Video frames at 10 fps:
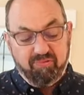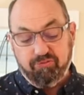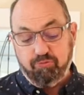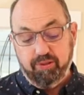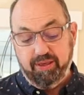
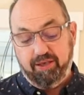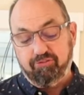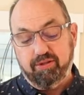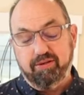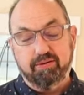It's really
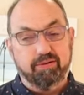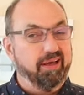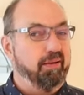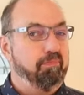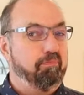actually
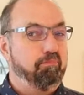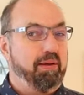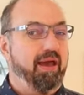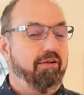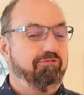not
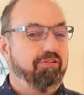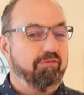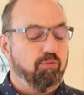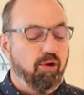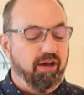bad
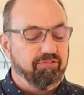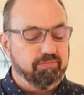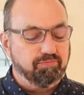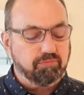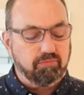
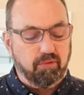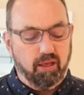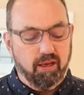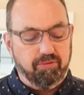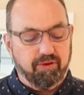flavor-wise.
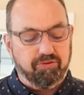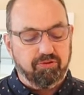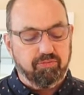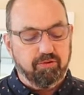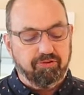Um, you got
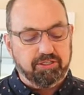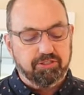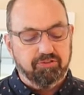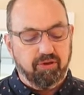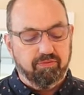the, the
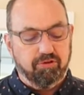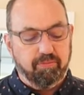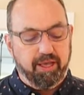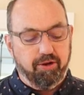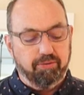freshness of the
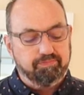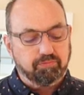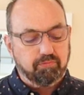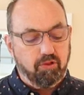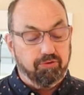tomato,
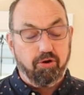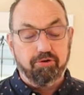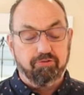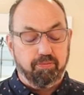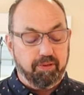the
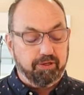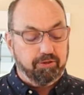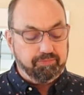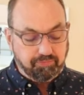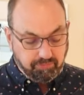tartness of the
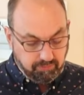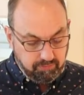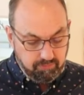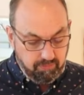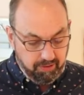pickle,
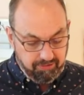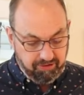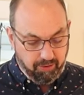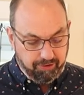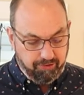and the
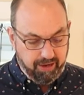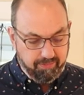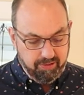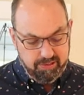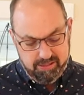sour
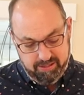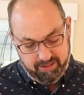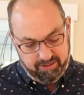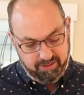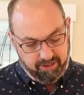cream,
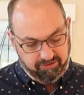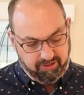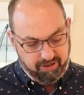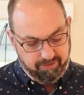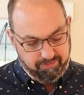and nice
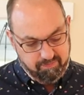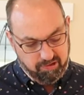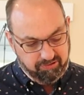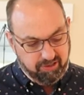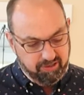kind of
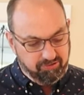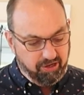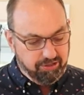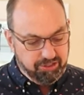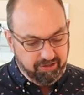melty
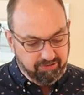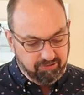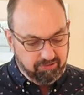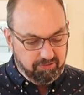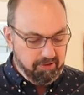cheddar cheese
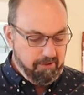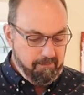is